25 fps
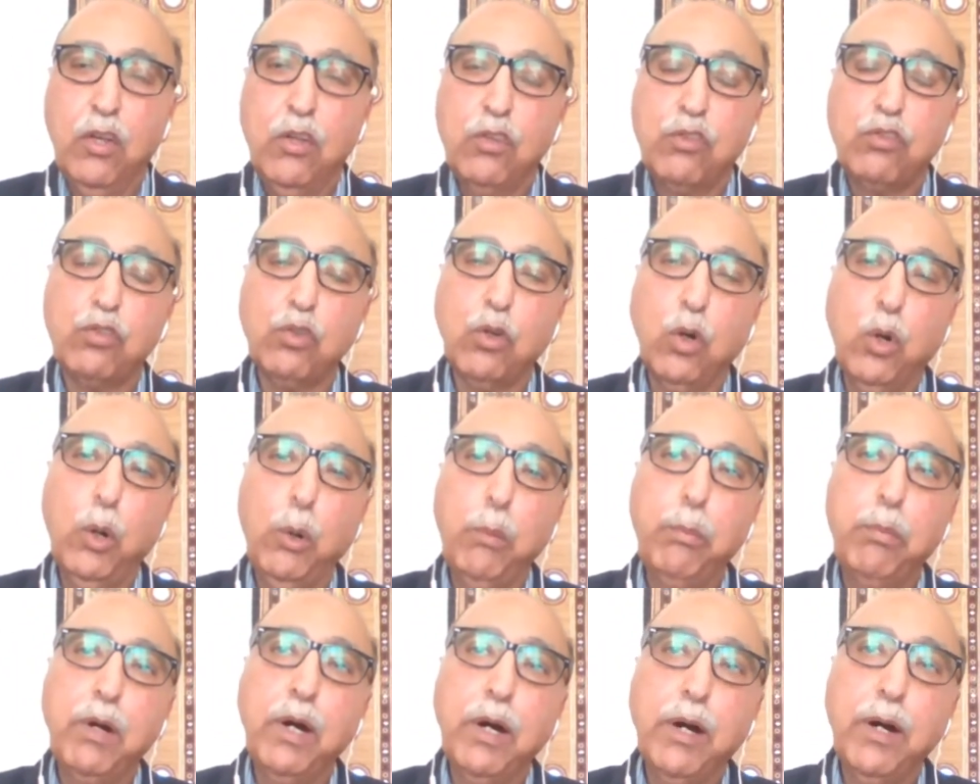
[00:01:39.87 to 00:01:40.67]

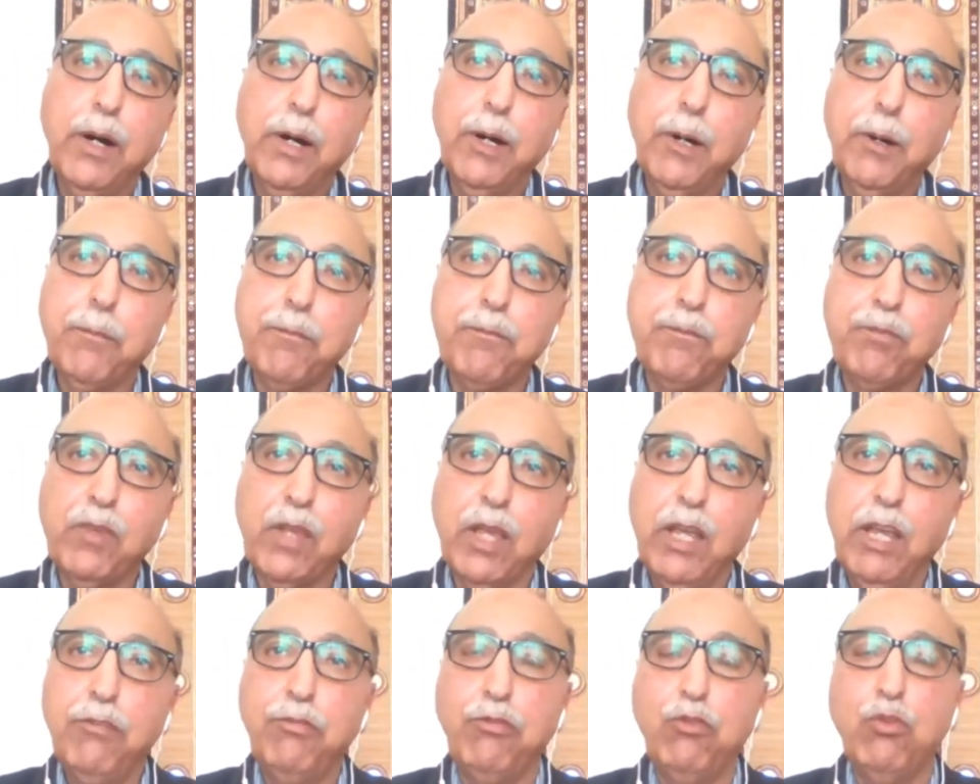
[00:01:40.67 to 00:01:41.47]
So, uh,
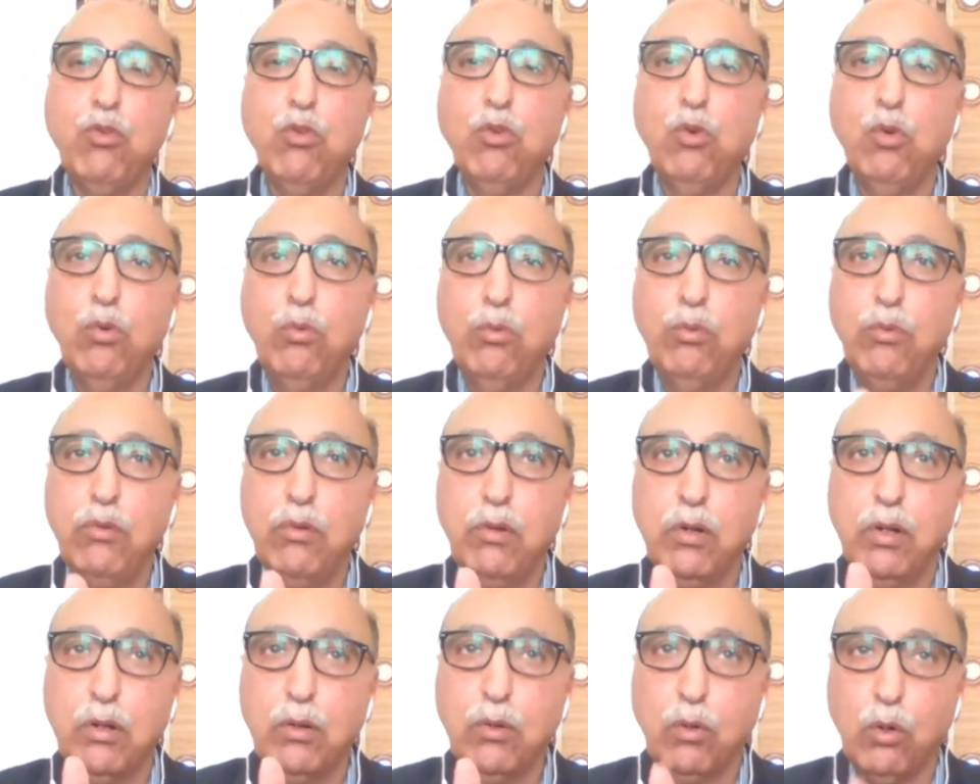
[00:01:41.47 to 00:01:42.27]
if you
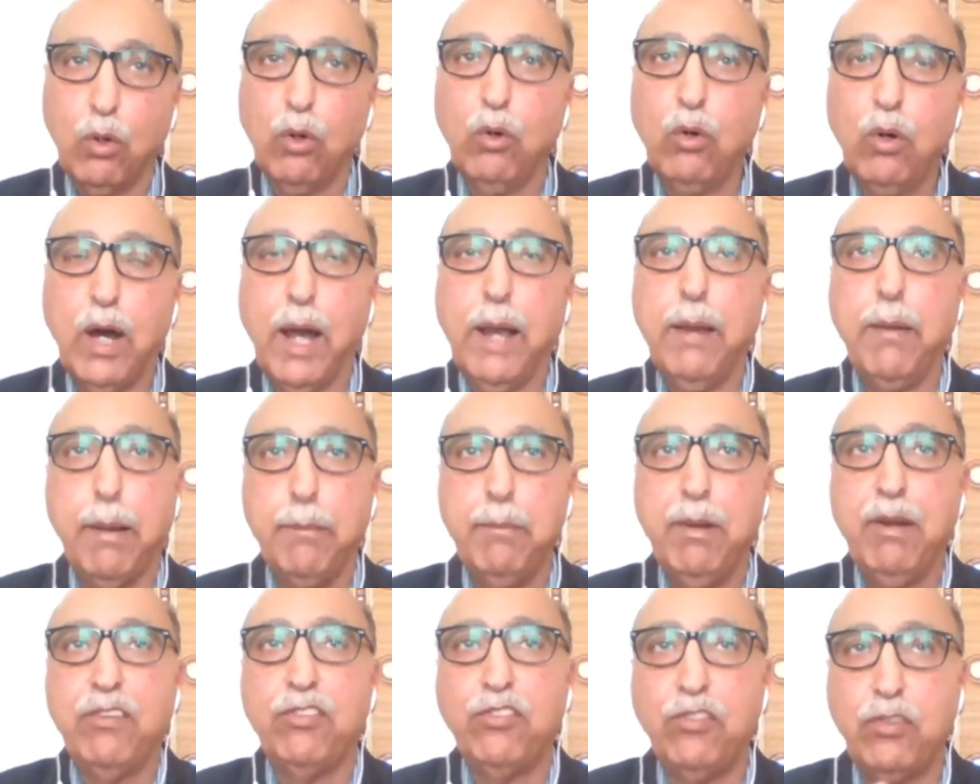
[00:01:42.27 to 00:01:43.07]
go, I
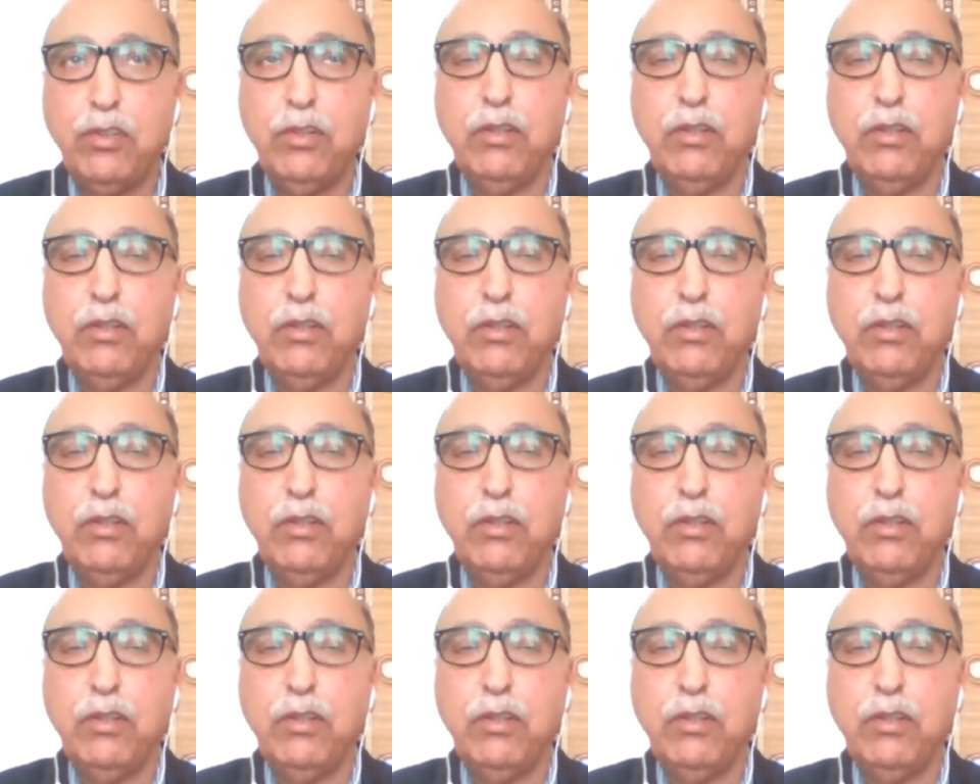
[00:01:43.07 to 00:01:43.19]
mean,